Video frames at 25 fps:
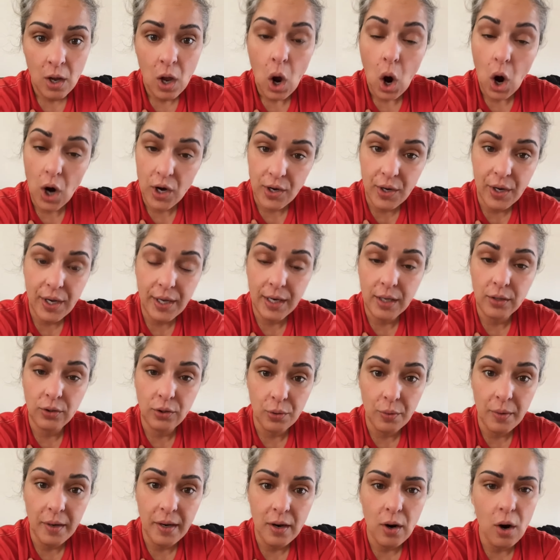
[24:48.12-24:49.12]
Are you going to
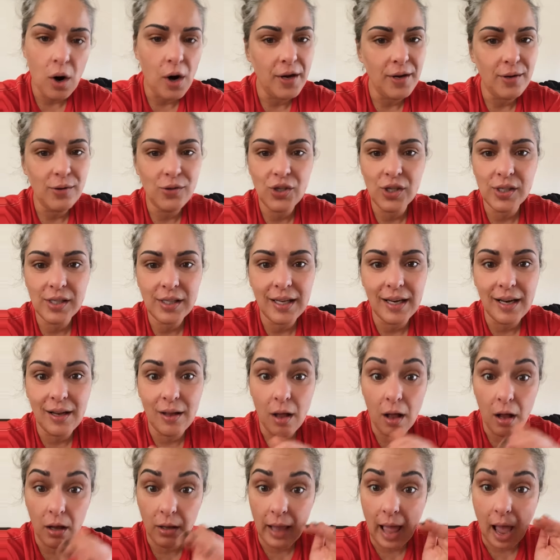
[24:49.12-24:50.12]
do it? Are you just going
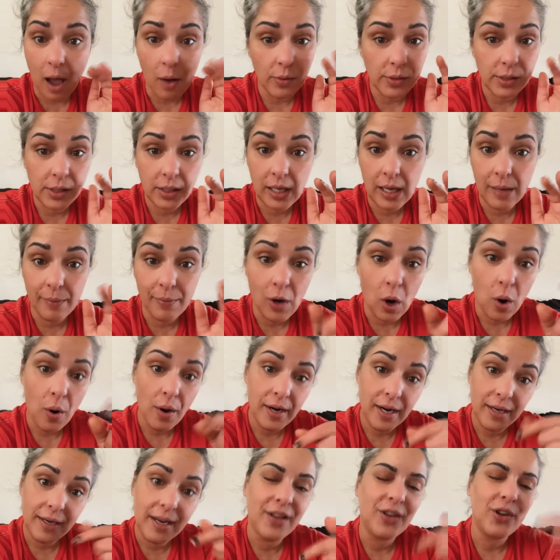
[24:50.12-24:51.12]
to allow it to keep
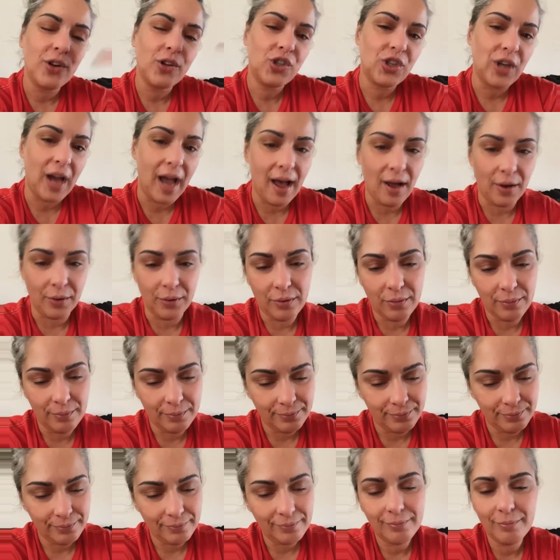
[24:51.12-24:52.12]
going and then your child
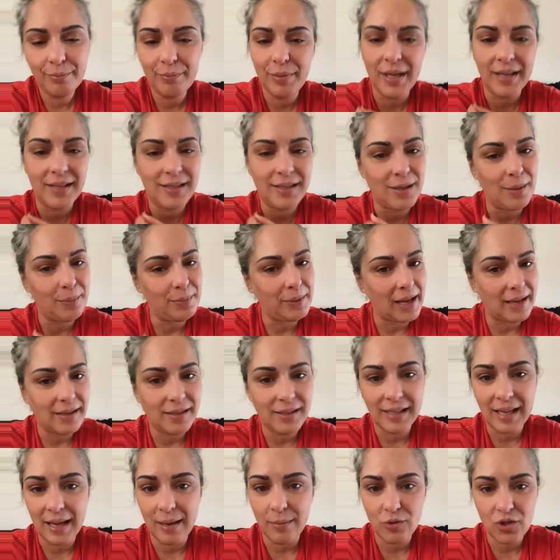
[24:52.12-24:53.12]
picks up that
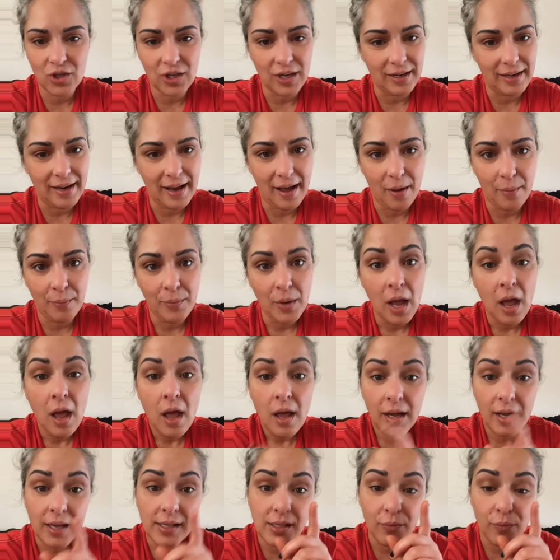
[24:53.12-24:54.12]
same shit now?
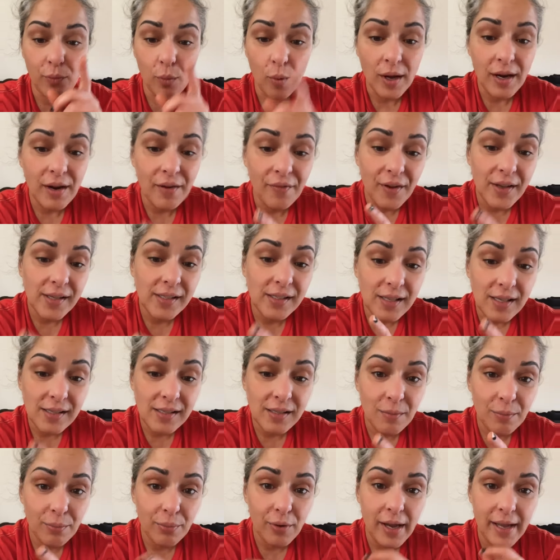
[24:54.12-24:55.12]
Because if one of us
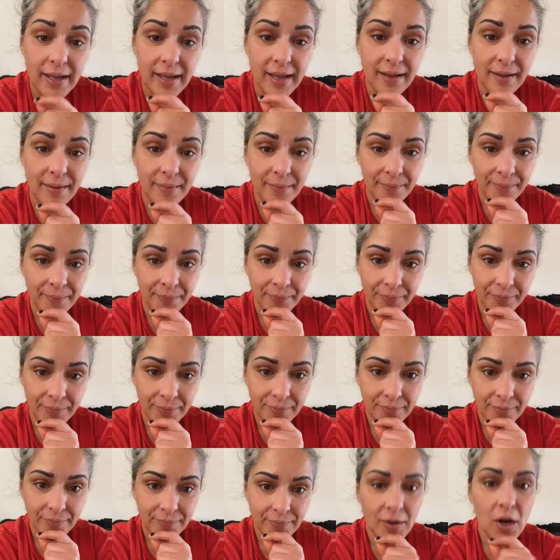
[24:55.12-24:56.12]
doesn't break it,
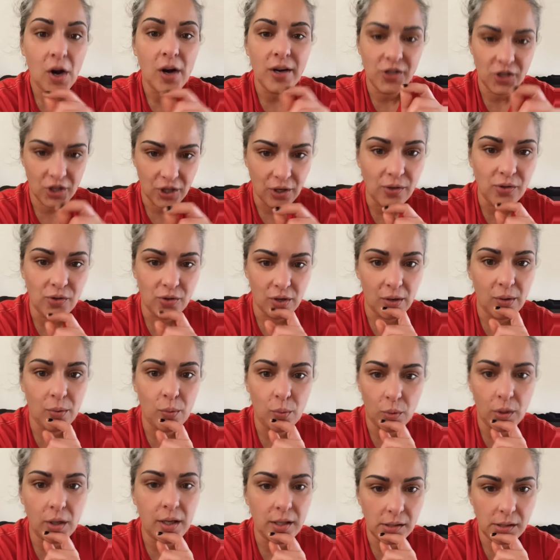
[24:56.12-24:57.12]
our children
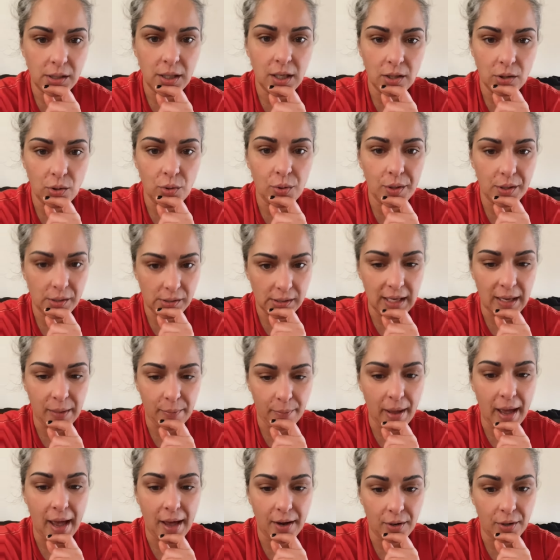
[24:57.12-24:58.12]
will continue the
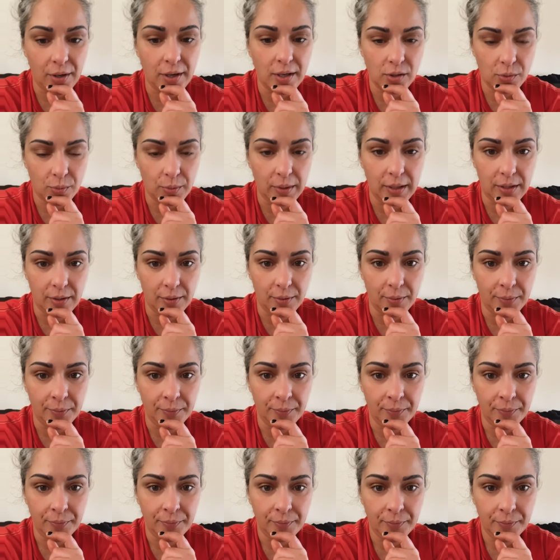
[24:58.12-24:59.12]
same pattern as we do.
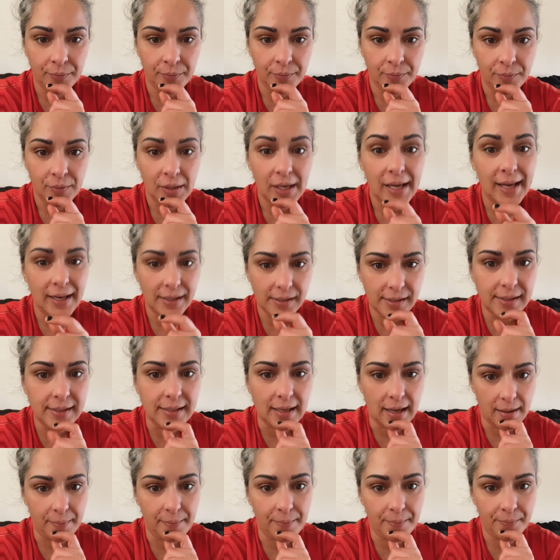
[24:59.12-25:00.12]
It's
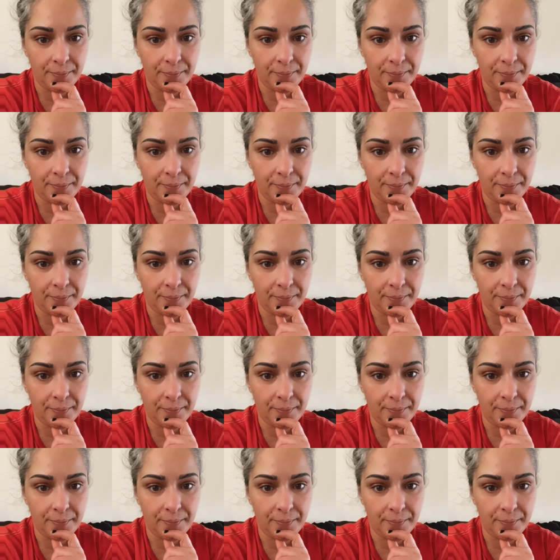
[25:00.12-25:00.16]
time.